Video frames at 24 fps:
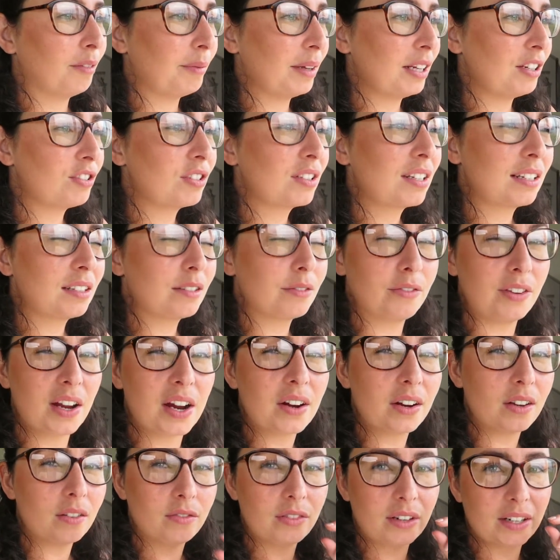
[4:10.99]
He just has
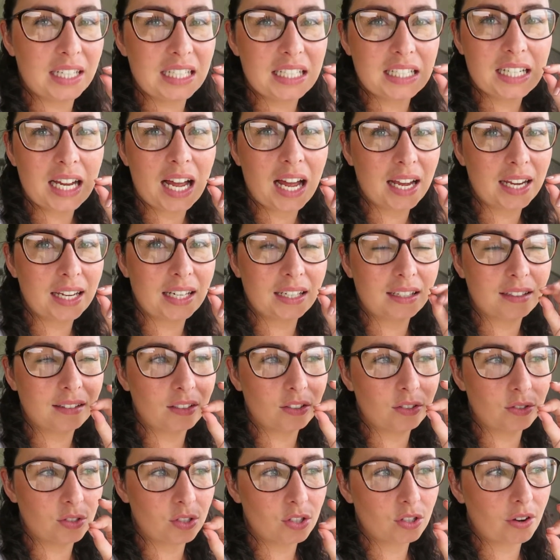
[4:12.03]
very, very tiny
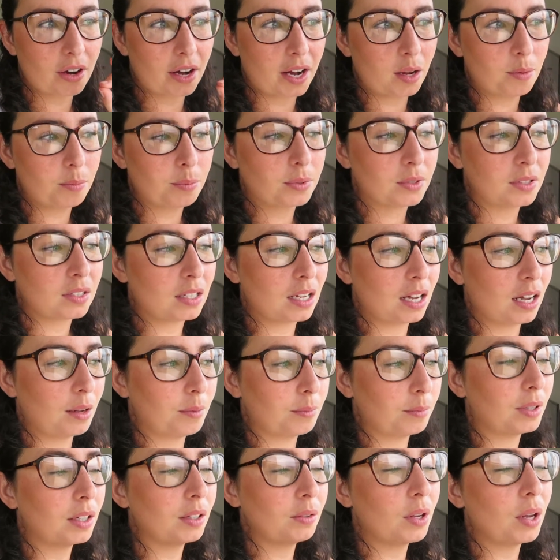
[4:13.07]
little scrapes.
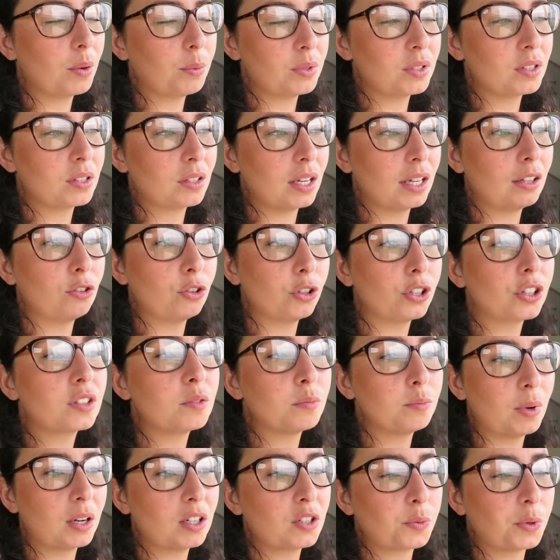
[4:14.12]
It
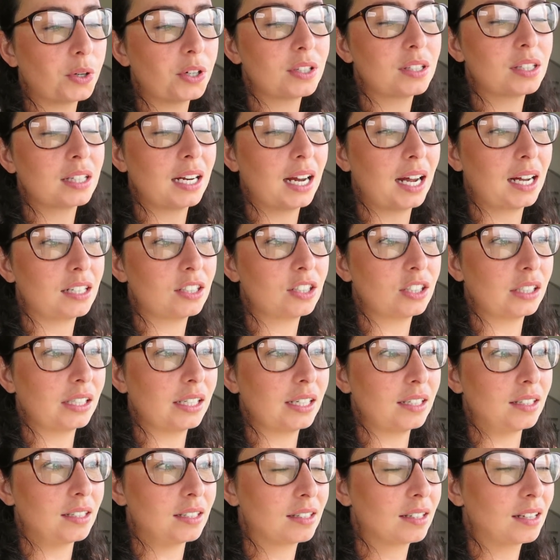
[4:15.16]
looked much worse than it
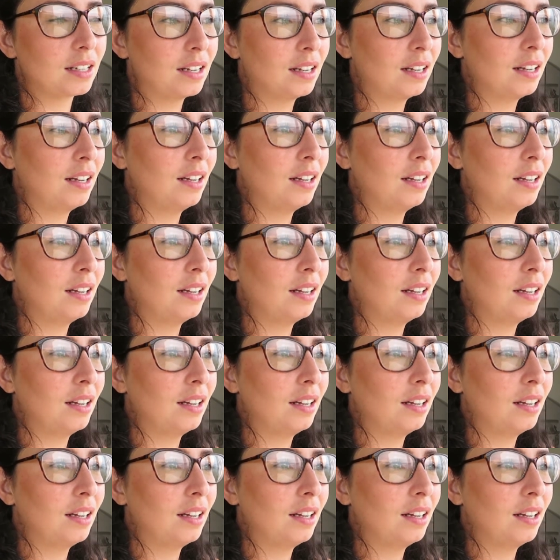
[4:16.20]
actually is.